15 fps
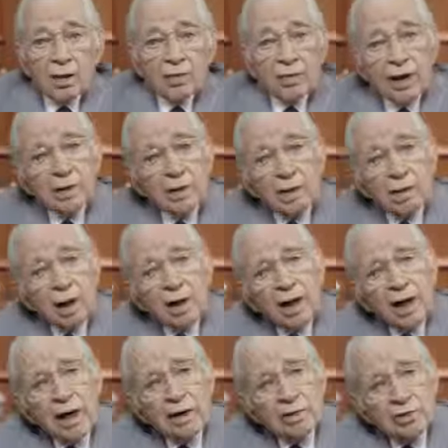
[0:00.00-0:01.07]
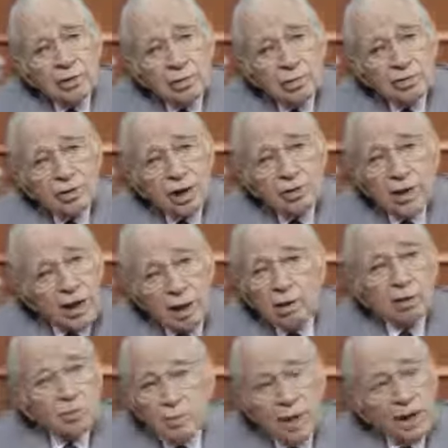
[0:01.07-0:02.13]
then there are angels, and they
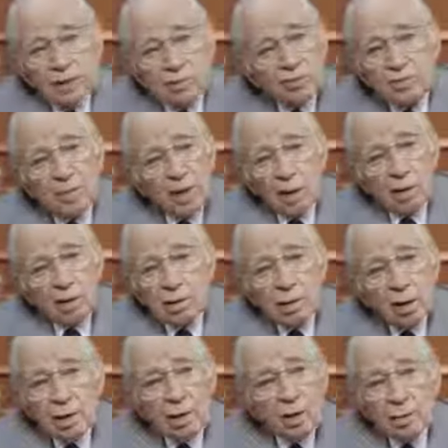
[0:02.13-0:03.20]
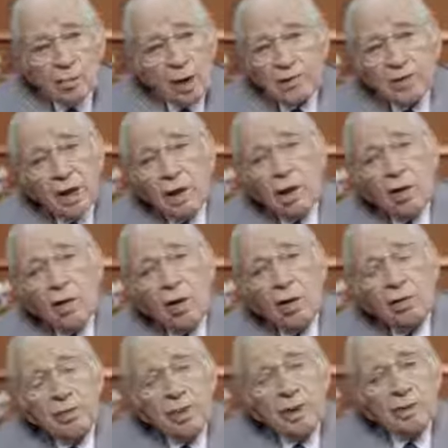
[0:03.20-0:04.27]
are made of spirit, but they're,
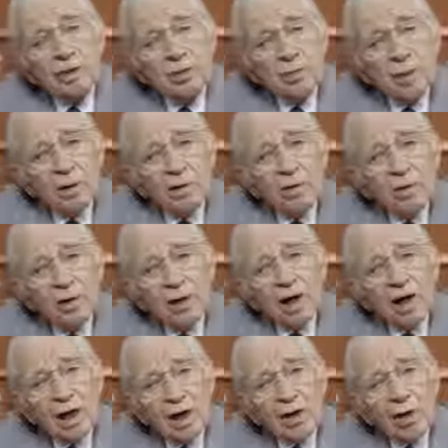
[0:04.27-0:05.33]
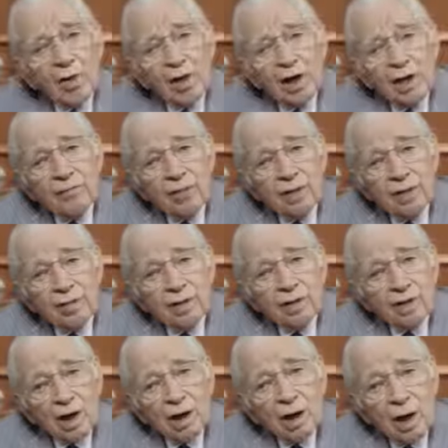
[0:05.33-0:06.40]
on, they're spirit on a little lower level
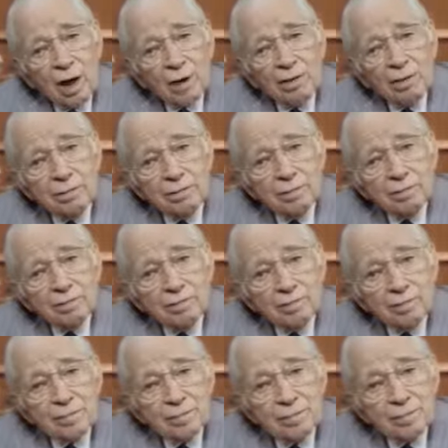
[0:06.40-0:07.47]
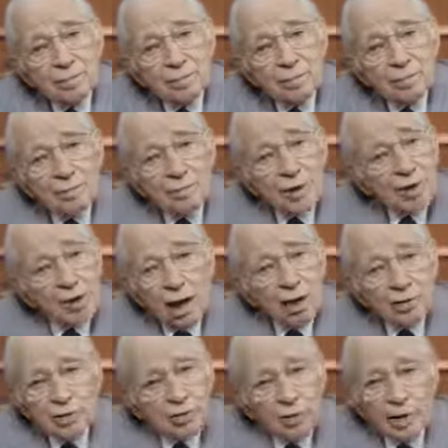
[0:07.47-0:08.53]
than God. They're
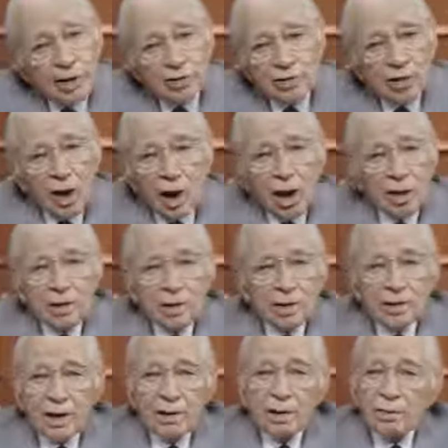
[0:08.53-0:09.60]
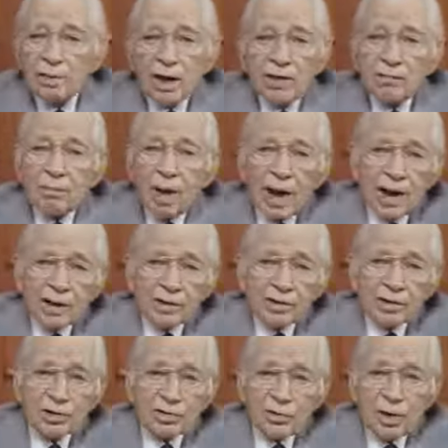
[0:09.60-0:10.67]
not as great as God, and they don't have
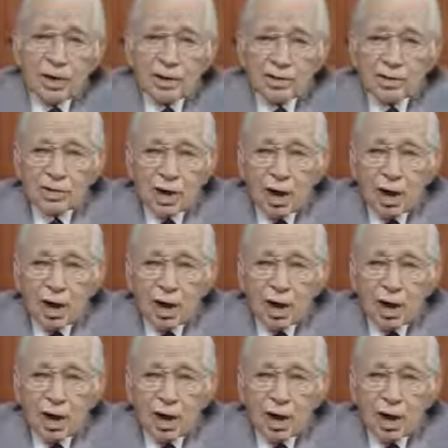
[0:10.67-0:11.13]
minds as great as